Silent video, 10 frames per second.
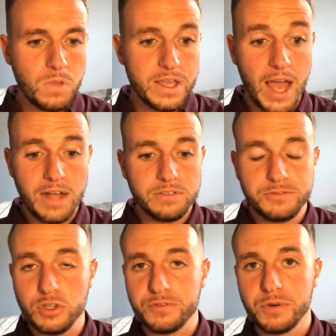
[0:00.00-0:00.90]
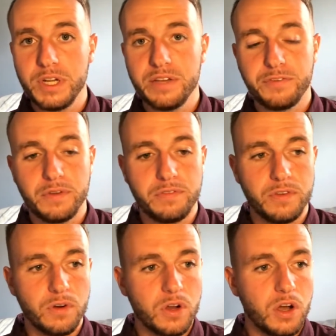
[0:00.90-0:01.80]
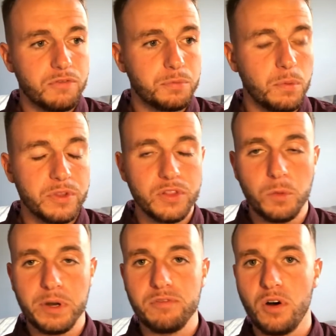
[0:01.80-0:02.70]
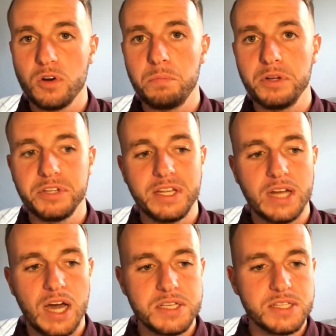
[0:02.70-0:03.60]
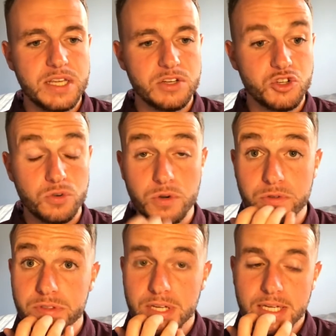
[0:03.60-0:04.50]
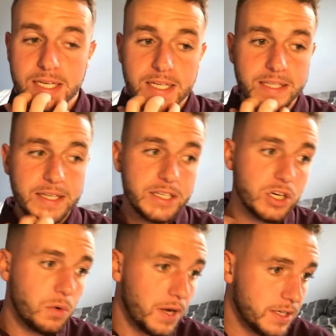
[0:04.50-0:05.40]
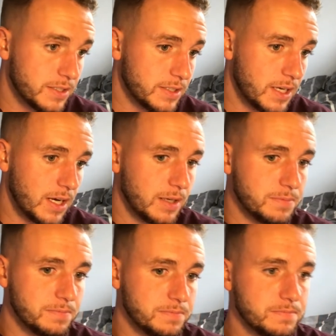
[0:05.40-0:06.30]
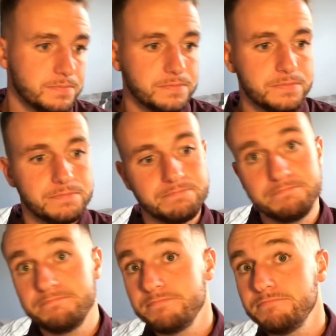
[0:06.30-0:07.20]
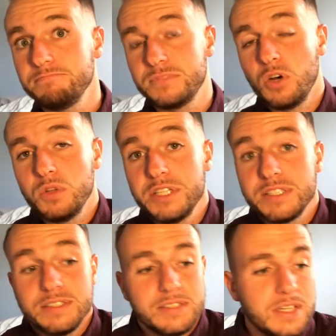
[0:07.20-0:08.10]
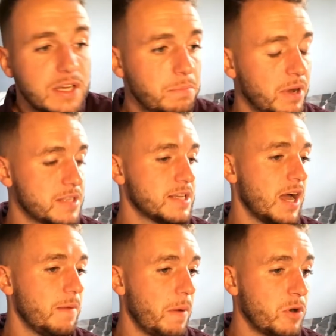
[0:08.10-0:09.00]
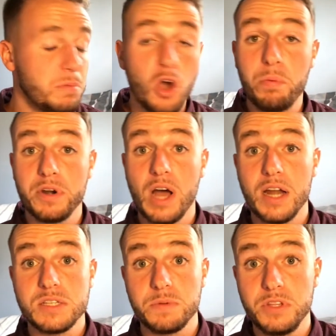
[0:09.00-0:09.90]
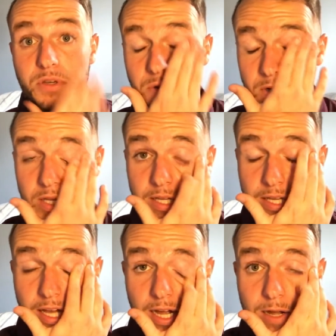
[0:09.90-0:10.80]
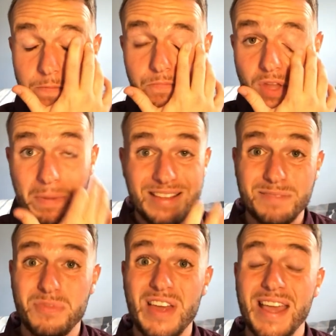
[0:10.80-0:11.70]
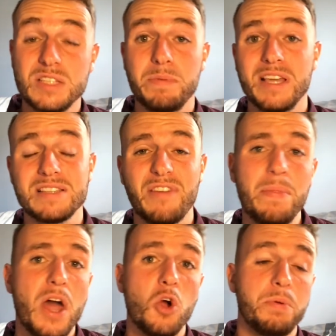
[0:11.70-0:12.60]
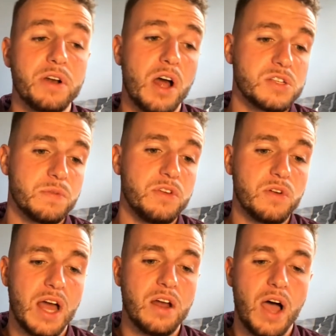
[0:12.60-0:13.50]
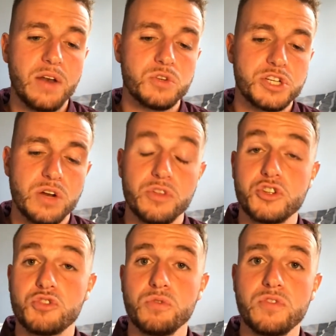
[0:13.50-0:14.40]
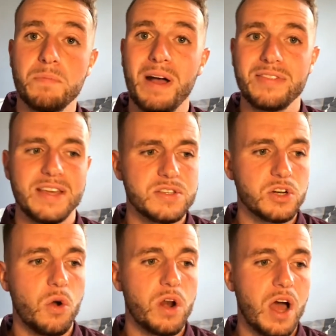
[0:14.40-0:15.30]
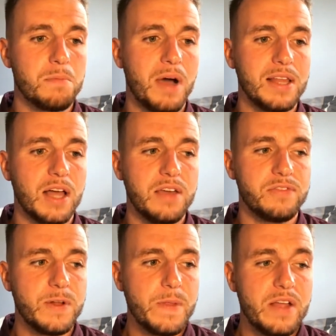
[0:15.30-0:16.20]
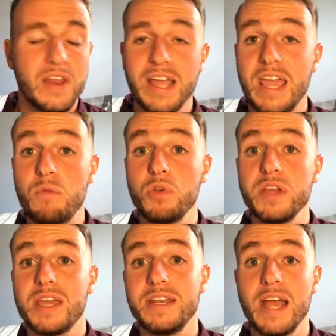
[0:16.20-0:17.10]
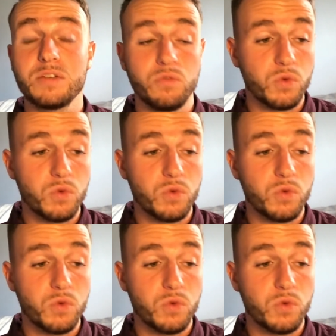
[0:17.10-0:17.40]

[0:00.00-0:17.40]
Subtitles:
Yeah, feel free if you're uncomfortable with a little bit of vulnerability and honesty and truth, then you know what? Don't listen. But I'm going to be open and honest with you about some things, because if I'm not open and honest with you and I don't share the truth about things that are going on in my life, then I can't really connect and